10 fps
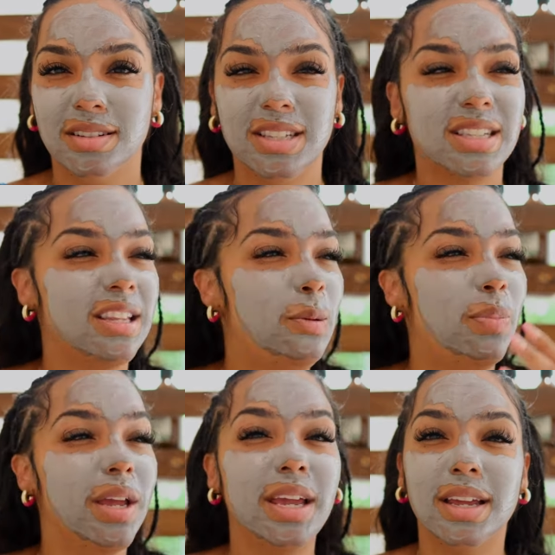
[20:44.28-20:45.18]

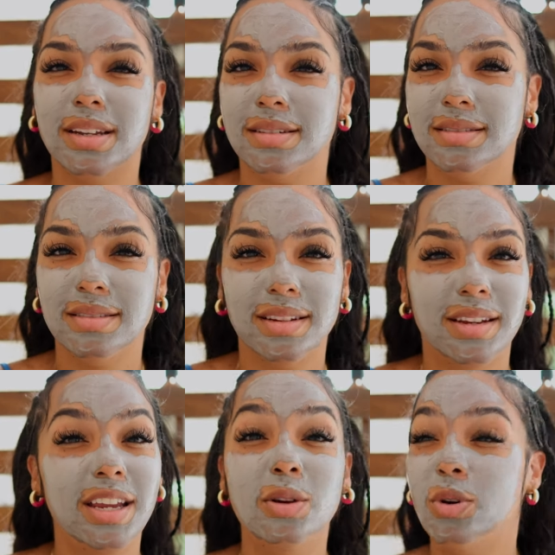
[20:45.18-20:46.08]
Sleep in.
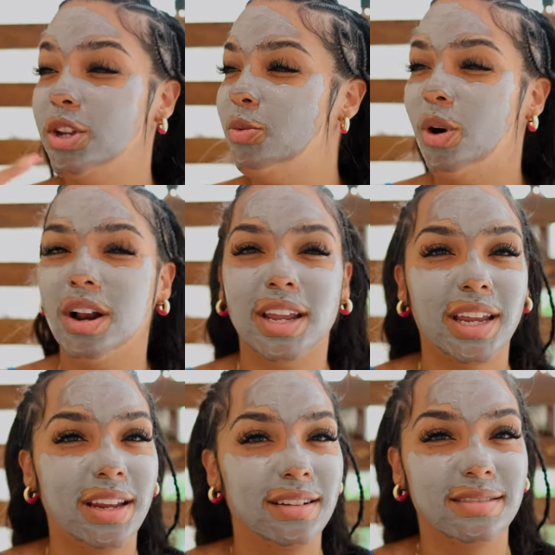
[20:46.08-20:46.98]
Eat what you want to
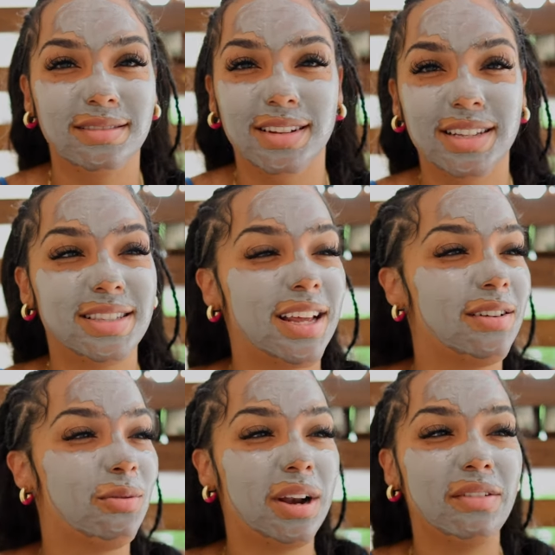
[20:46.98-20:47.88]
eat instead
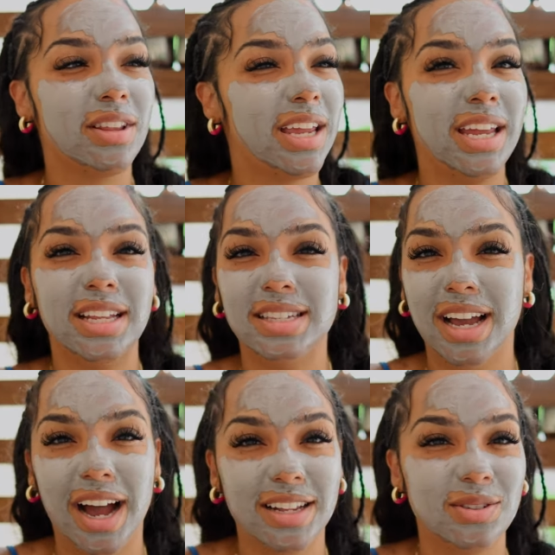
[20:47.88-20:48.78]
of whatever the kids
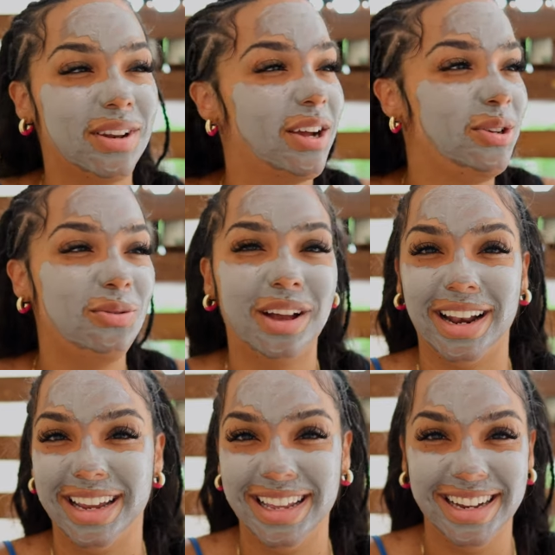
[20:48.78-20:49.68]
got, so now you got
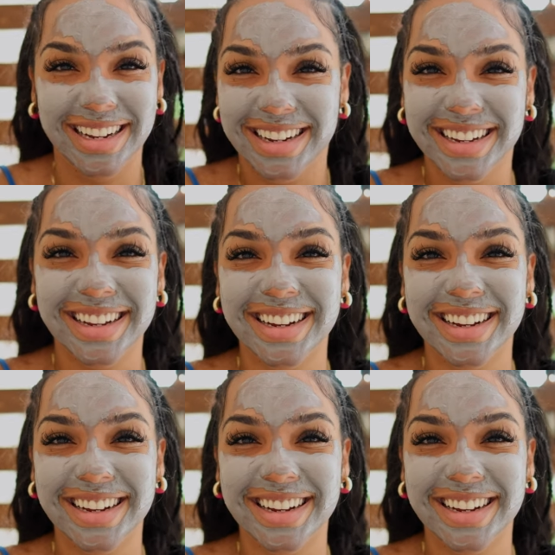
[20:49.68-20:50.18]
to get it.